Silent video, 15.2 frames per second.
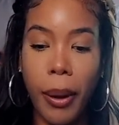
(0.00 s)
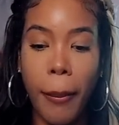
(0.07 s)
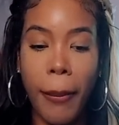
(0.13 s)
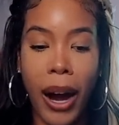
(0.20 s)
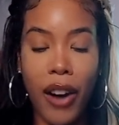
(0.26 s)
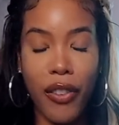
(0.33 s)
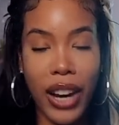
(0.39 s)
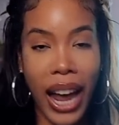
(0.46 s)

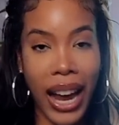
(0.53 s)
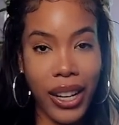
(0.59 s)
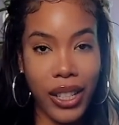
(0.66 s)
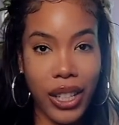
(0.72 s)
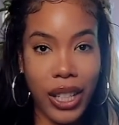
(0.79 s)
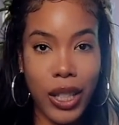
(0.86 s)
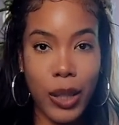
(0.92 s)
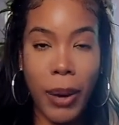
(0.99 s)
my
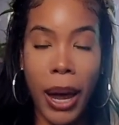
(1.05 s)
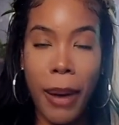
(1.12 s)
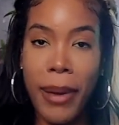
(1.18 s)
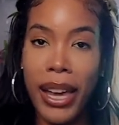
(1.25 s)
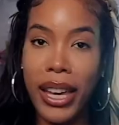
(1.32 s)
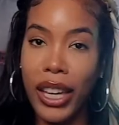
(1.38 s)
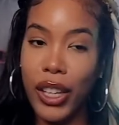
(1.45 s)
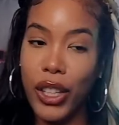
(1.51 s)
reactions might
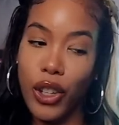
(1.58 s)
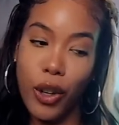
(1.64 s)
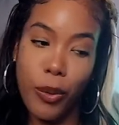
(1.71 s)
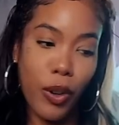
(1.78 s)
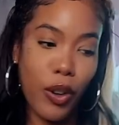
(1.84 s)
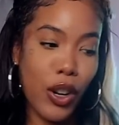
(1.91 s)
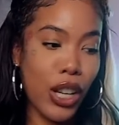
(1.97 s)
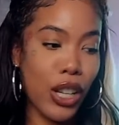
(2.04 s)
make it
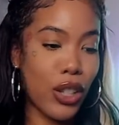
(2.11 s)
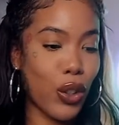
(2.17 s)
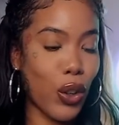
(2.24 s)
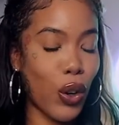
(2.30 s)
humorous,